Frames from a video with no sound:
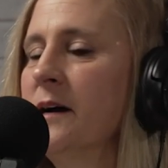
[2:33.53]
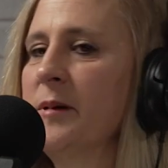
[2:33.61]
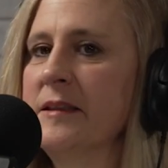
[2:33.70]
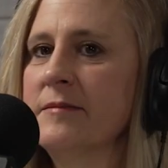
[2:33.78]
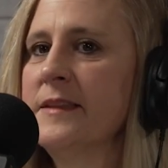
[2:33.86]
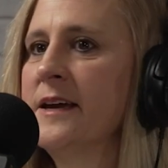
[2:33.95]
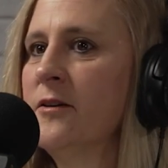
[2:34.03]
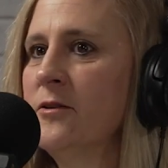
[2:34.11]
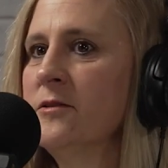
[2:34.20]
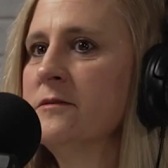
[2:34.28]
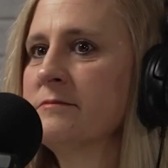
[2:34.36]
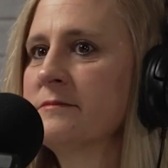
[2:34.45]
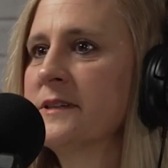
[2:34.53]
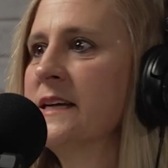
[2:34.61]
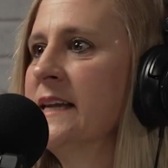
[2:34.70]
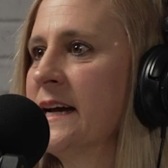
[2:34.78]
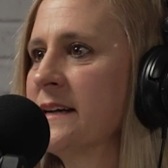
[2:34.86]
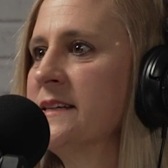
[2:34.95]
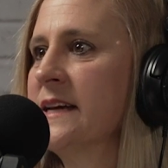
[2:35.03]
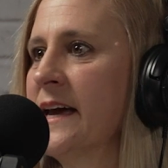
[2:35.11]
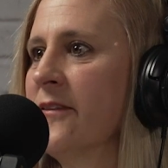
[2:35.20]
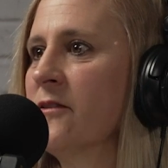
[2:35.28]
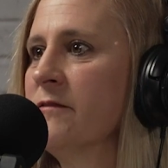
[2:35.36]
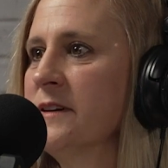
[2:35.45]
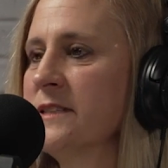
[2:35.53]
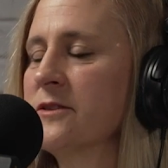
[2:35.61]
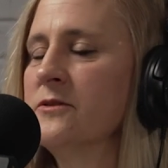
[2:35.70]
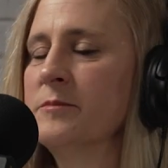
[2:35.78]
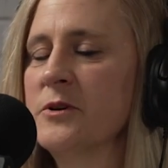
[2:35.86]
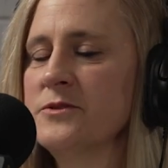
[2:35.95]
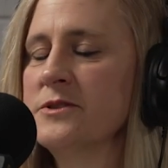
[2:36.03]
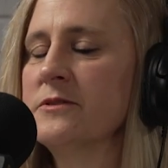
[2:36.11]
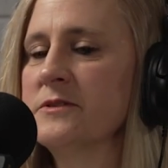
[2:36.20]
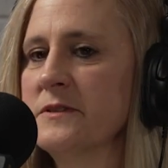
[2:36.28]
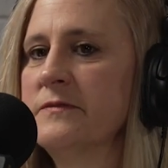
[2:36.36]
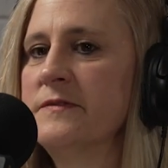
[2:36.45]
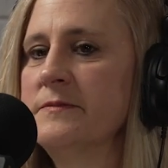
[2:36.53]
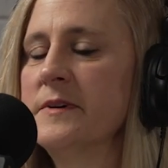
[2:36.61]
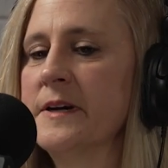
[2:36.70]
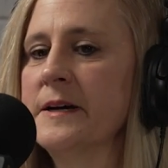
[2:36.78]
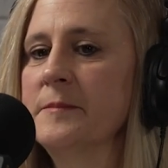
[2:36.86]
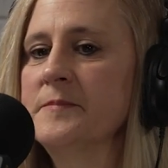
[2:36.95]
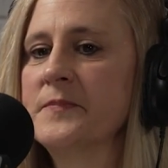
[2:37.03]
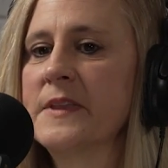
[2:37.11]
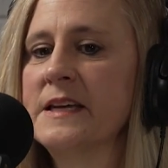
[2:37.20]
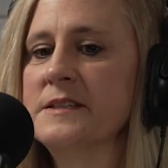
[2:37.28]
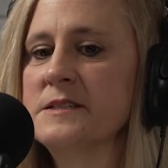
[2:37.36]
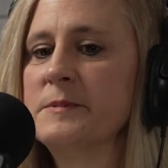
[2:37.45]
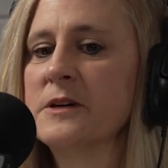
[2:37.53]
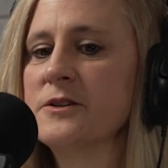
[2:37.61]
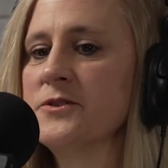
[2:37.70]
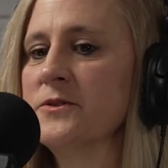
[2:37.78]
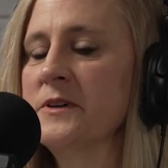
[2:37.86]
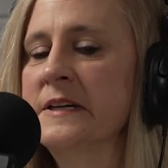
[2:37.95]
I mean, they all connect together, physical, emotional, and spiritual.